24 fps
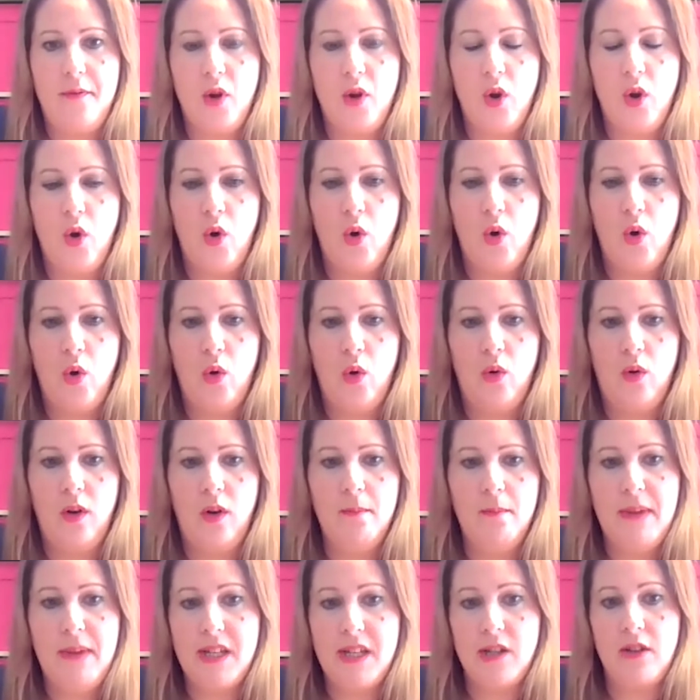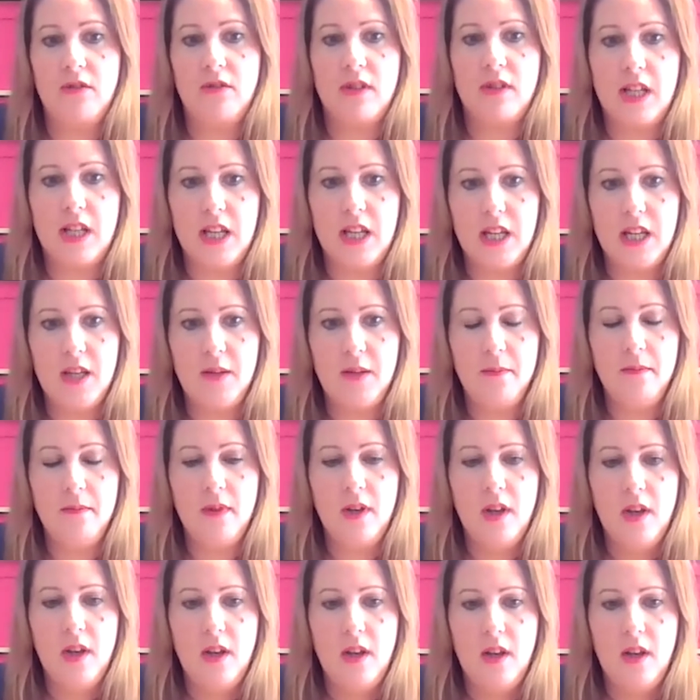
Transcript: your medical team